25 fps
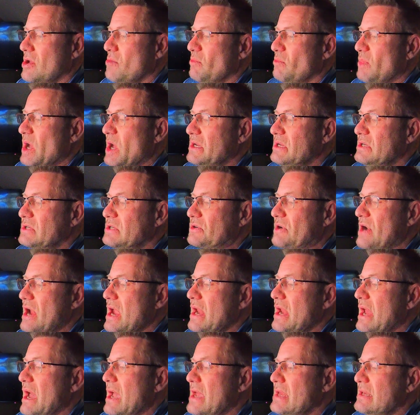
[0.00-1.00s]
Monday
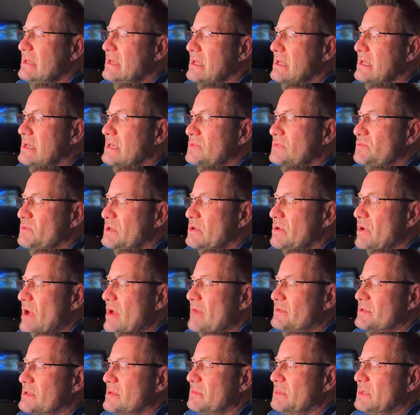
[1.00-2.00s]
trade ideas. We do
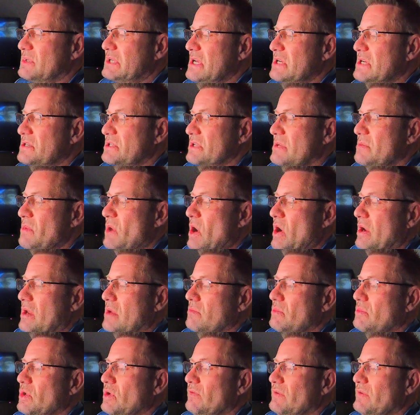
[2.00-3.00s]
have some potentially
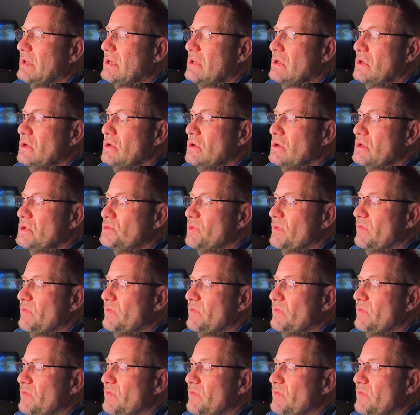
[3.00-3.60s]
market moving news.